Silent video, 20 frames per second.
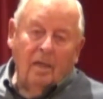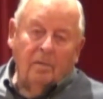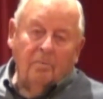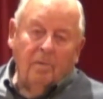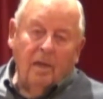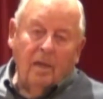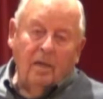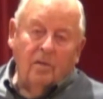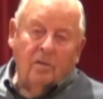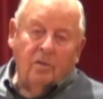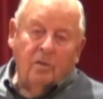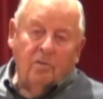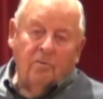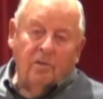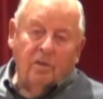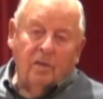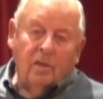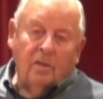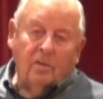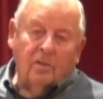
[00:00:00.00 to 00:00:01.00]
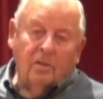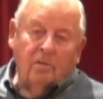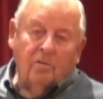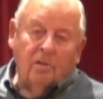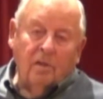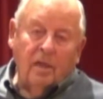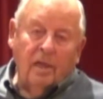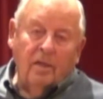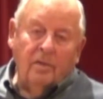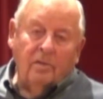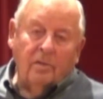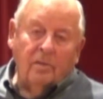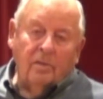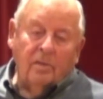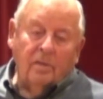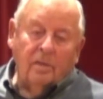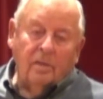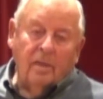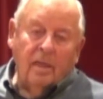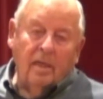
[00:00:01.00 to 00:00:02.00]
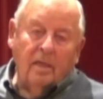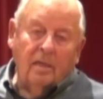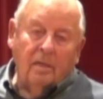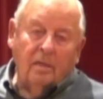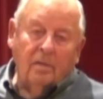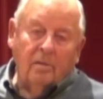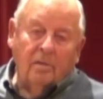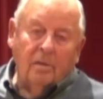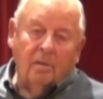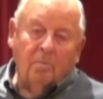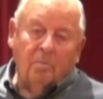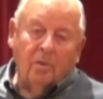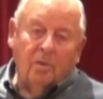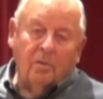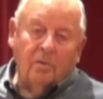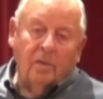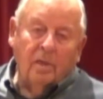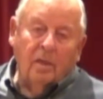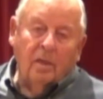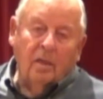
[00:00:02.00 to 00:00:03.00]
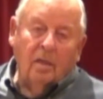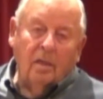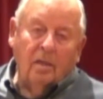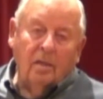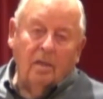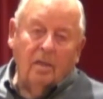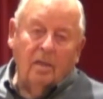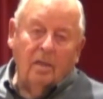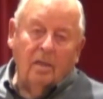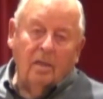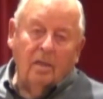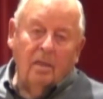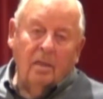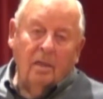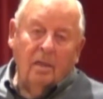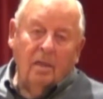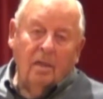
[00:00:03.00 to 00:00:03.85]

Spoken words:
as manager of industrial relations, and that included the personnel and the